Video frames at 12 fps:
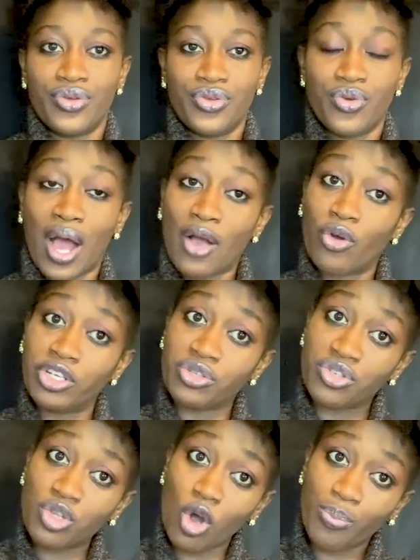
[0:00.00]
you are going
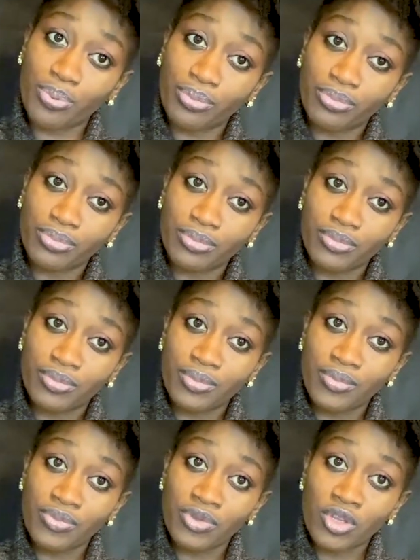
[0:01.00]
to stop
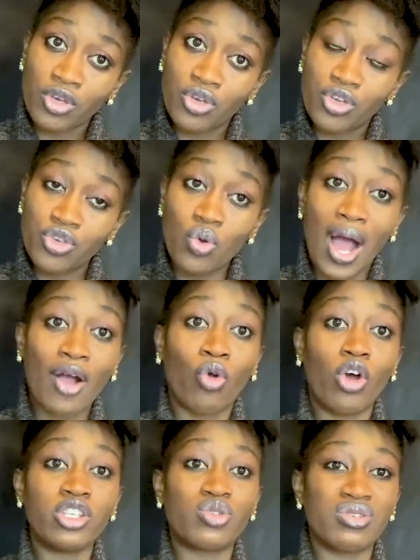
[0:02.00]
you are
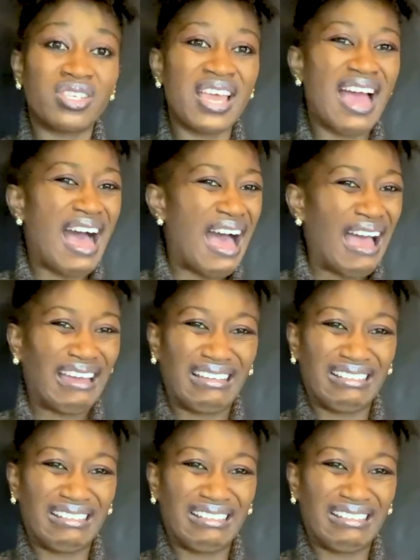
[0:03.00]
going to say ah